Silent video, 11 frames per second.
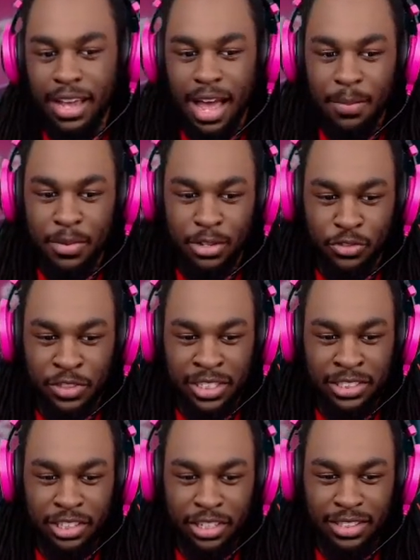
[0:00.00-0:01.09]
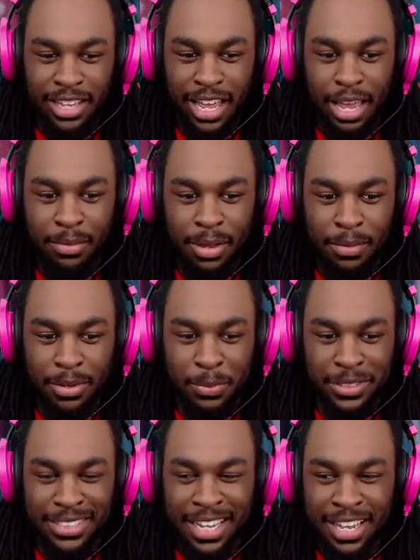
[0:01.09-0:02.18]
I'm going to restart the game. I'm going to
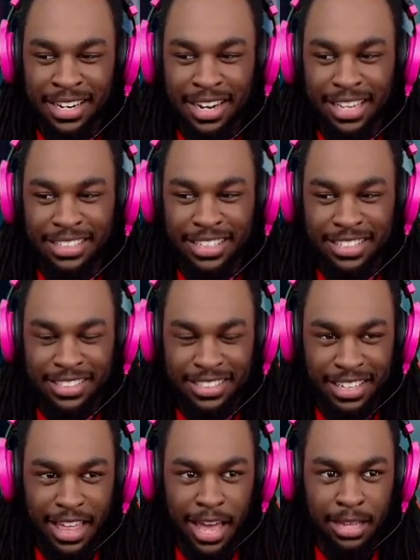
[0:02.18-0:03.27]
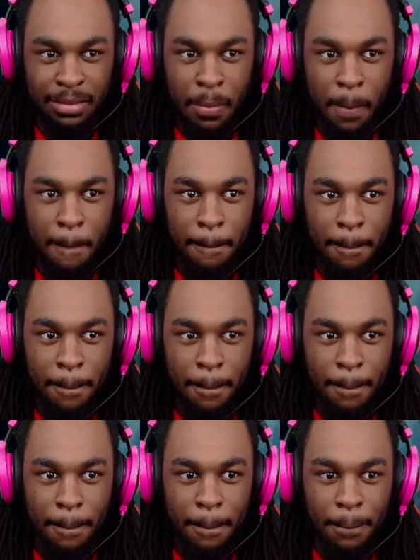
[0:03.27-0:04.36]
pretend I didn't see that.
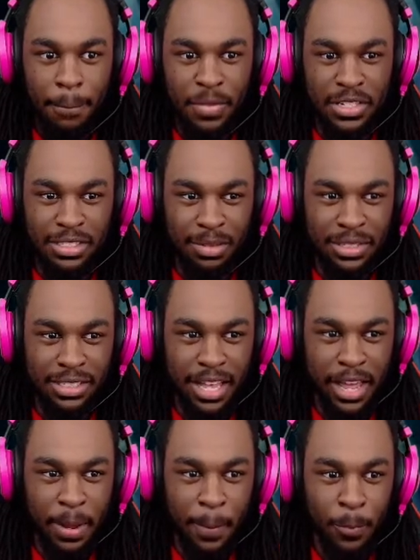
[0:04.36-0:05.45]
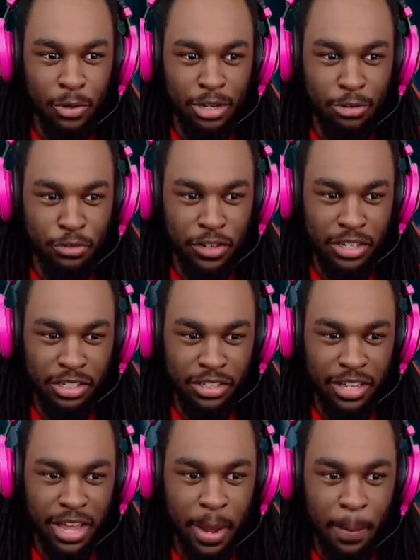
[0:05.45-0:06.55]
This is a mistake. We're going to restart the
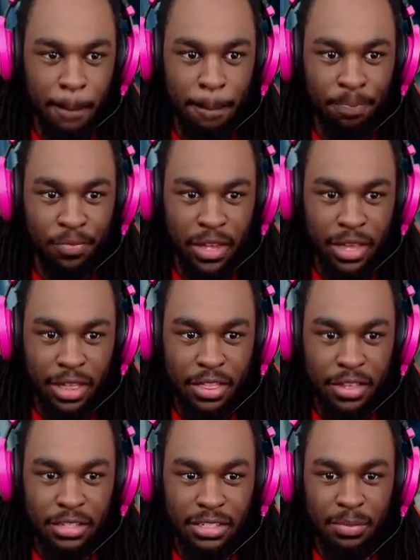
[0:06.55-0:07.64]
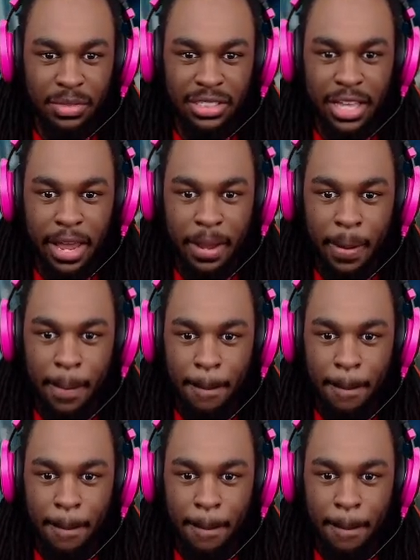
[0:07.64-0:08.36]
game. This is a mistake.